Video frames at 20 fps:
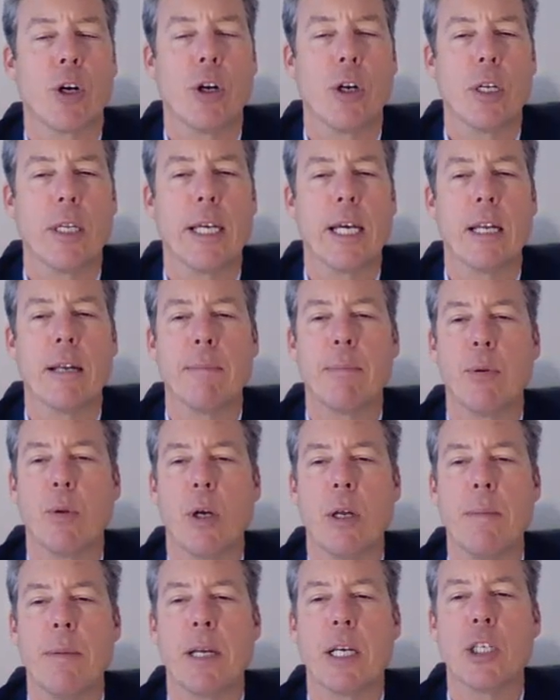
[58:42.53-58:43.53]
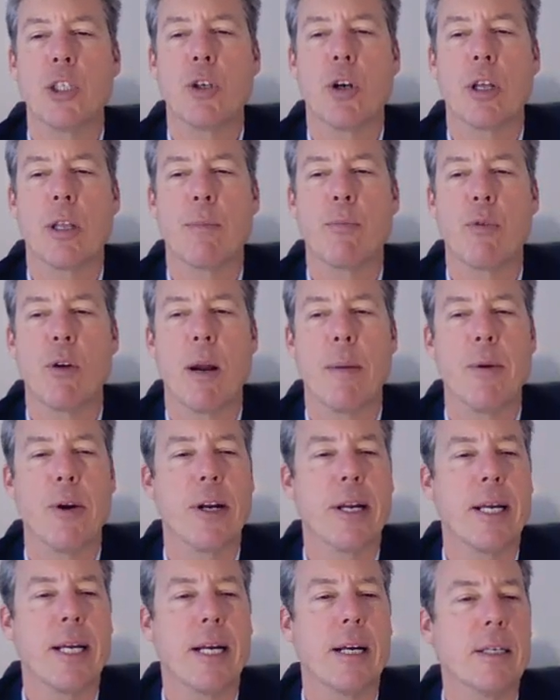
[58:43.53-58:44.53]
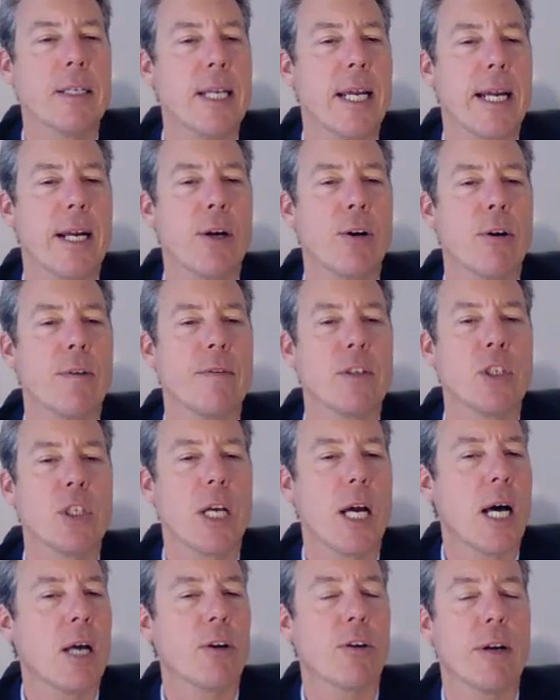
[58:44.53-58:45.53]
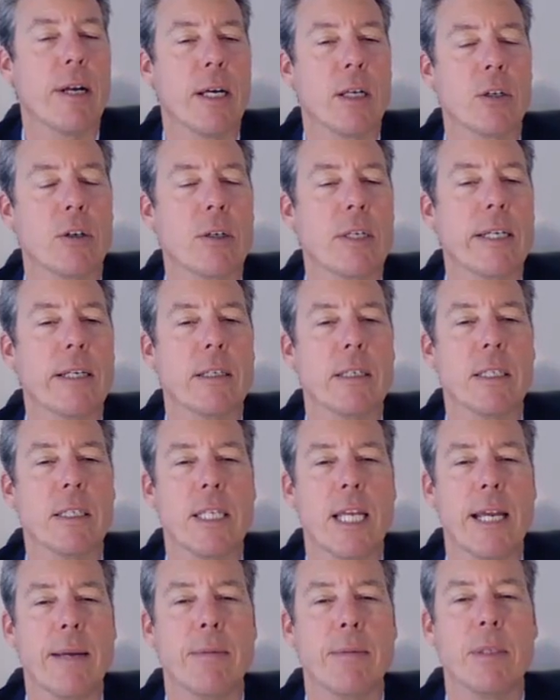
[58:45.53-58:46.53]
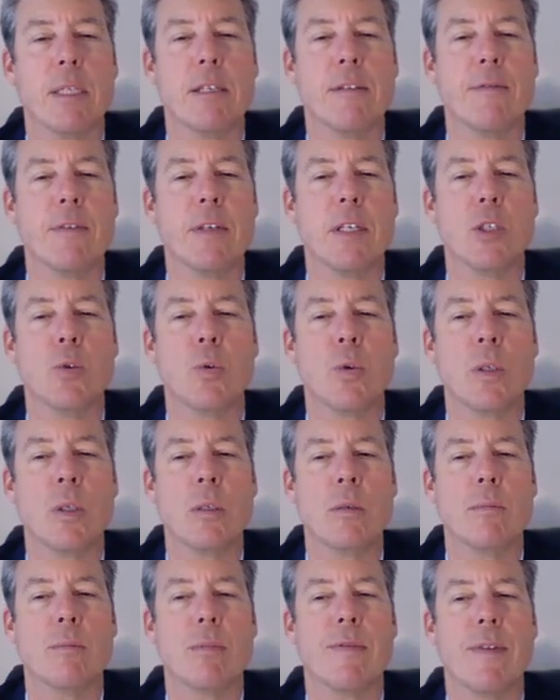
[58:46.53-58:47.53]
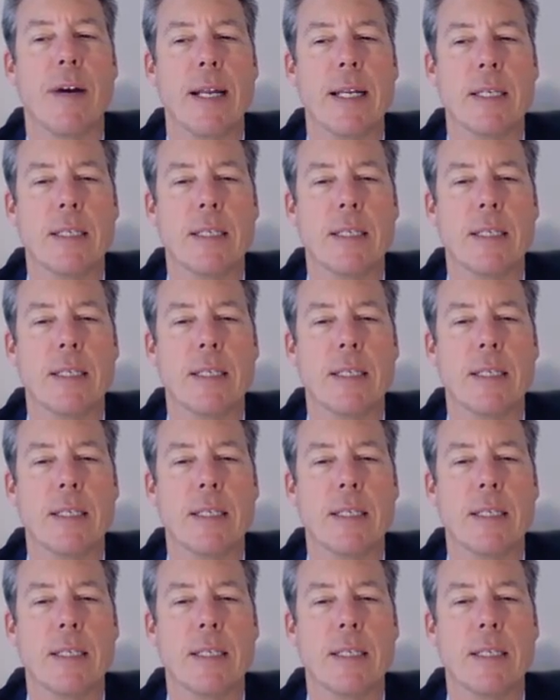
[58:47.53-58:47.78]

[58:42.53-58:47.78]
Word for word: If you're currently unemployed because you are the primary caretaker of a child or elderly or disabled individual,